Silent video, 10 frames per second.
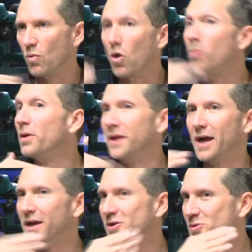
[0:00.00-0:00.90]
warbly,
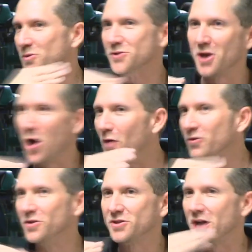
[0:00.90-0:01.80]
I guess you would say, off
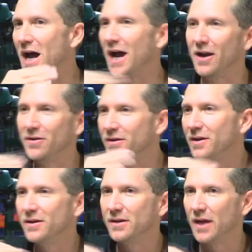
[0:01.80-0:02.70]
to the side
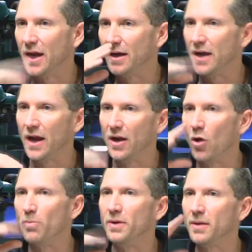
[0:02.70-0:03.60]
and
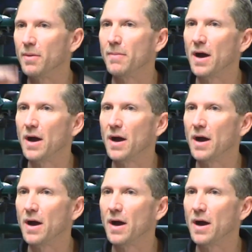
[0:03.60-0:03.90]
opening my